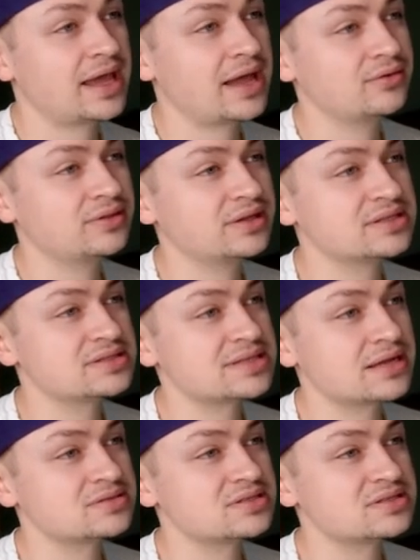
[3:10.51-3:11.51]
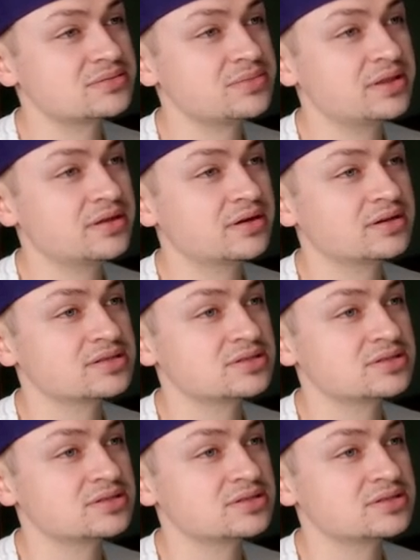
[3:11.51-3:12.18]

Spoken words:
I don't think it's sound system either, because